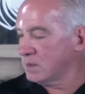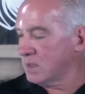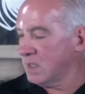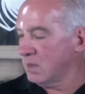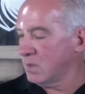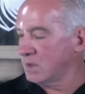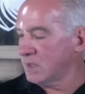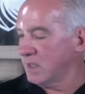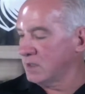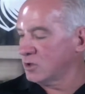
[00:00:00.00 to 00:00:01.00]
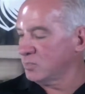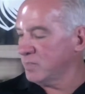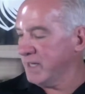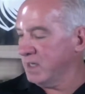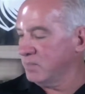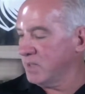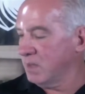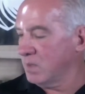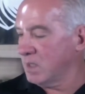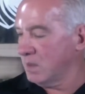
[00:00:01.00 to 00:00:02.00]
was I inspired
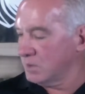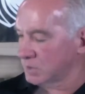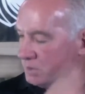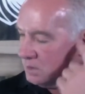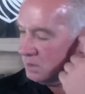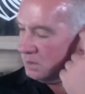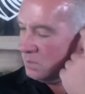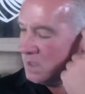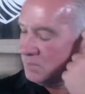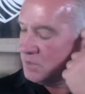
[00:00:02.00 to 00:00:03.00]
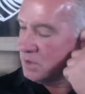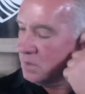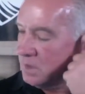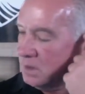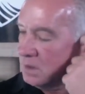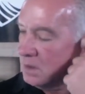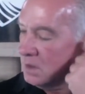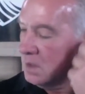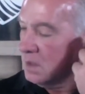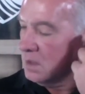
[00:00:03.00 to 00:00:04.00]
by what I'm doing
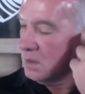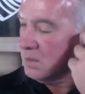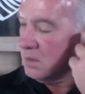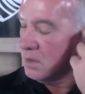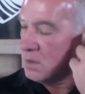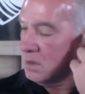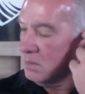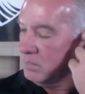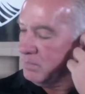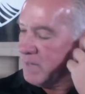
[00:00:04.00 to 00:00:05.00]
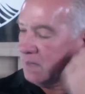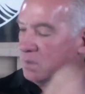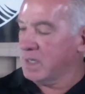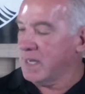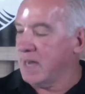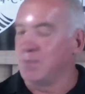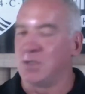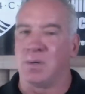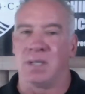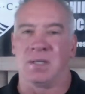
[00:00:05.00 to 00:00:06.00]
by what happened
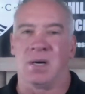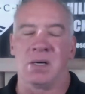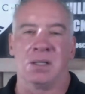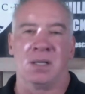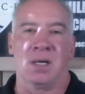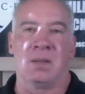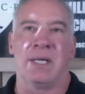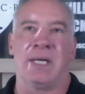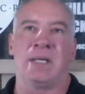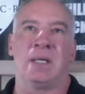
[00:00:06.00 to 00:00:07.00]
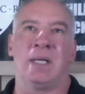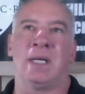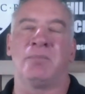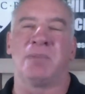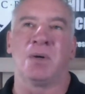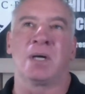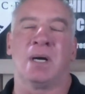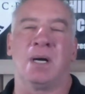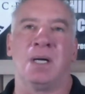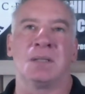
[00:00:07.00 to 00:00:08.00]
to our daughter? No, it broke our
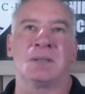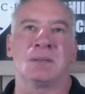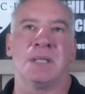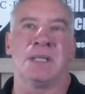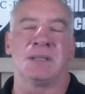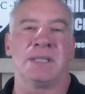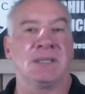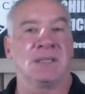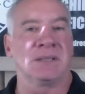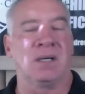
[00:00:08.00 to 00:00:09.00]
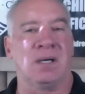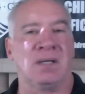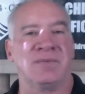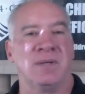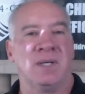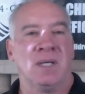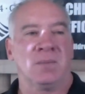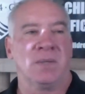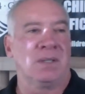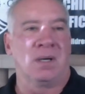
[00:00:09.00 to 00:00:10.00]
hearts and it ticked us off.
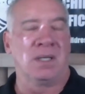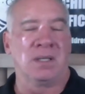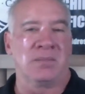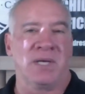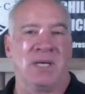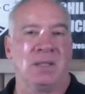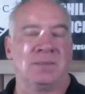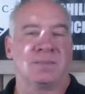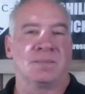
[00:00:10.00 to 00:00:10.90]
We had already committed